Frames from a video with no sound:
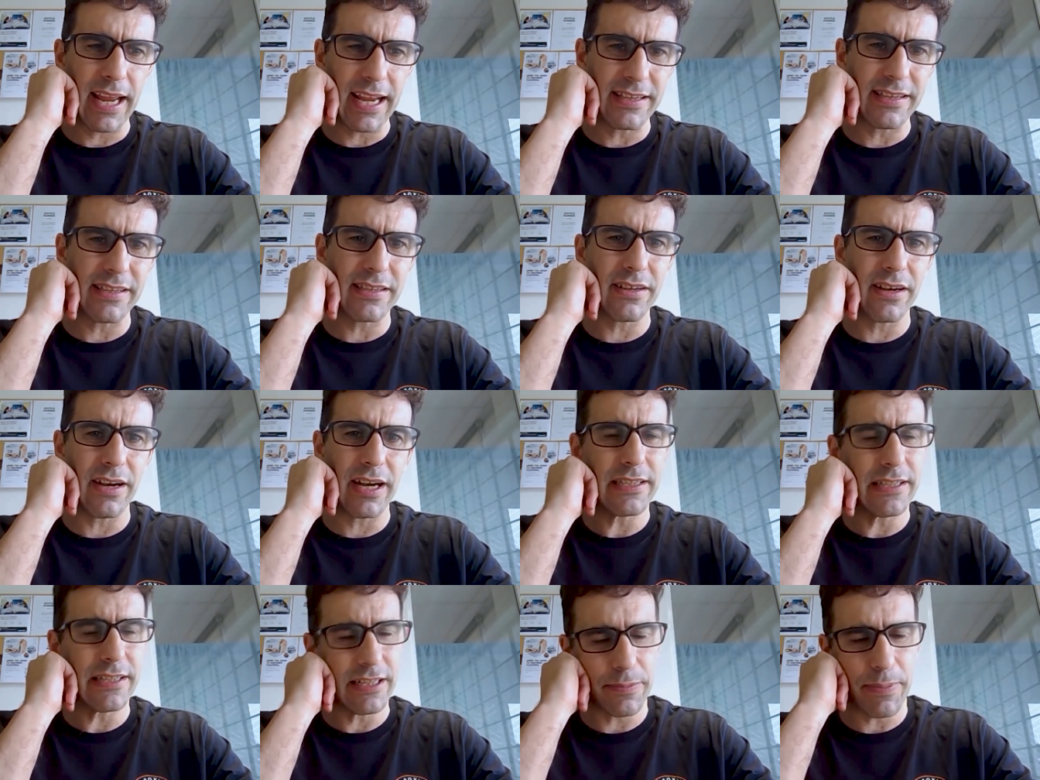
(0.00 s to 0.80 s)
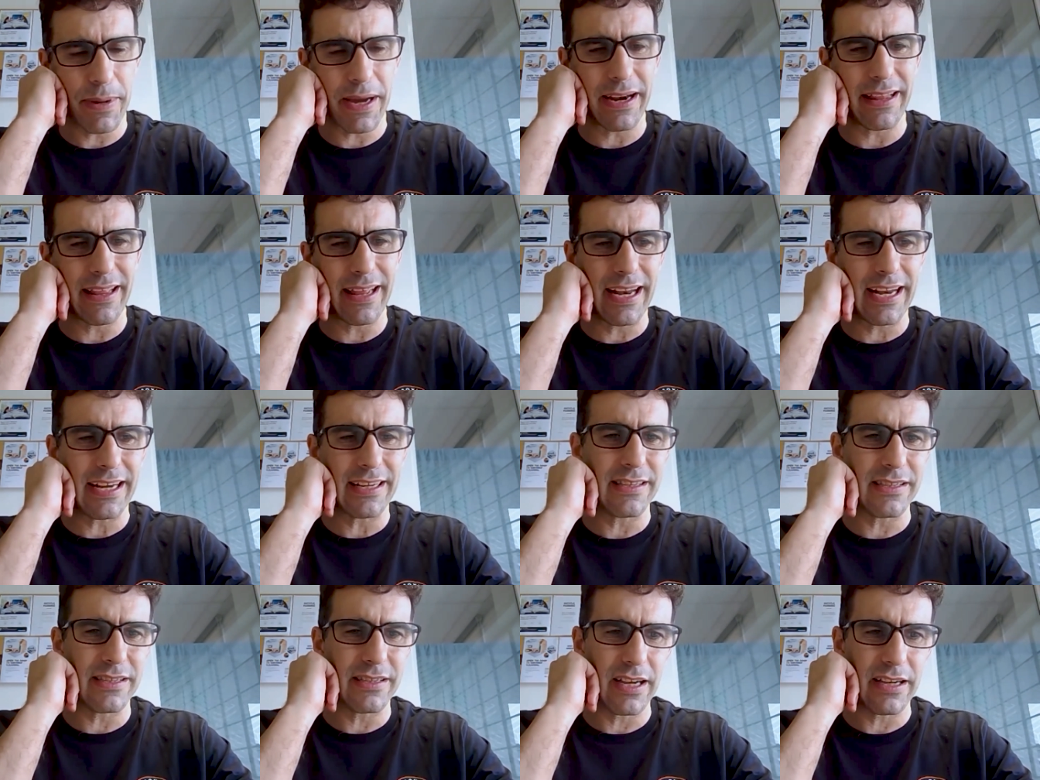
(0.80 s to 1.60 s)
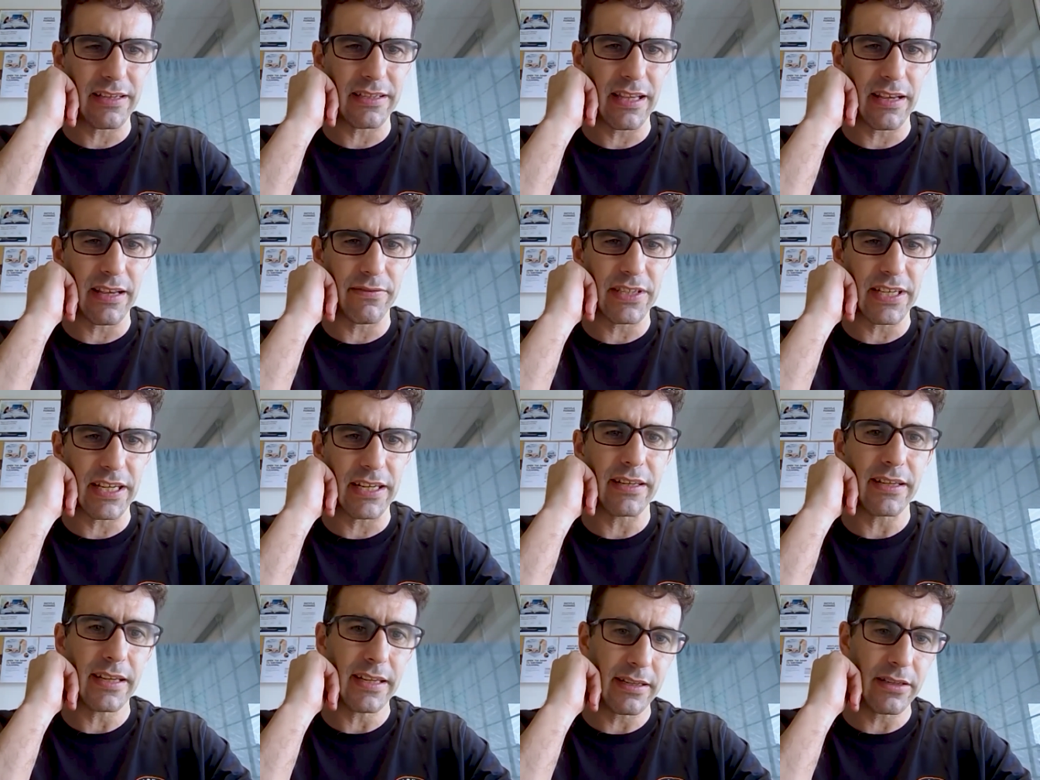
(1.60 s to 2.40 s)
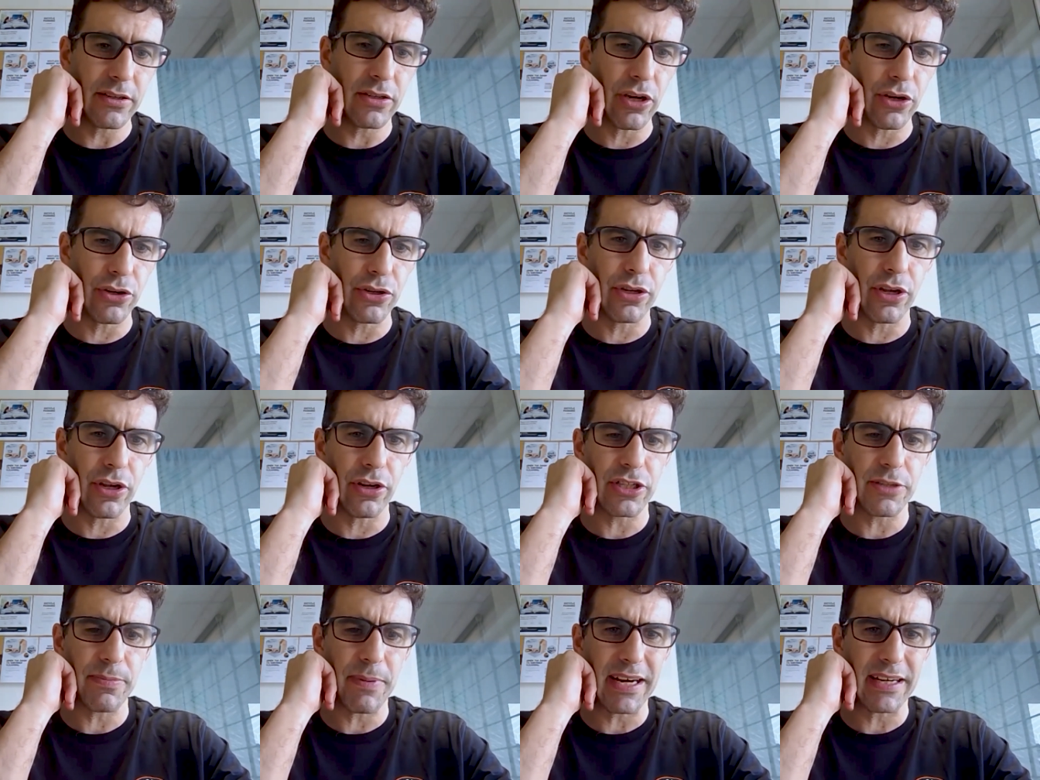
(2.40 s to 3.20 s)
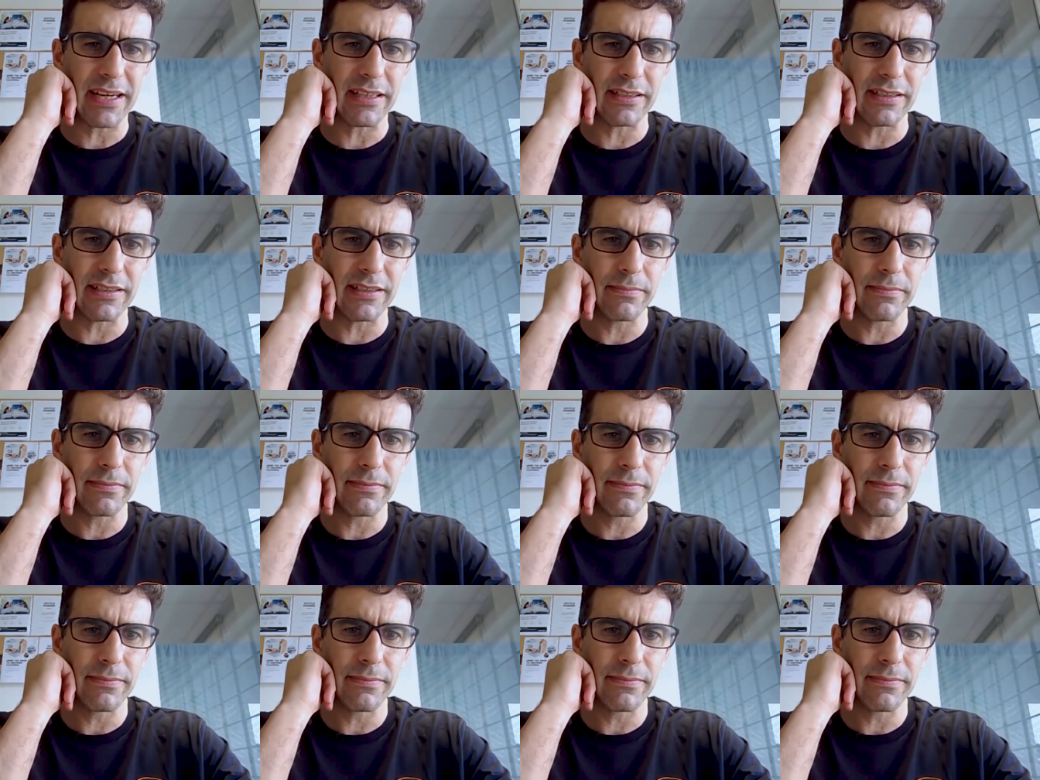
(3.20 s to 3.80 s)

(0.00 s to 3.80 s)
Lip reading: exercise, and as part of that exercise, they've said go to Spartans.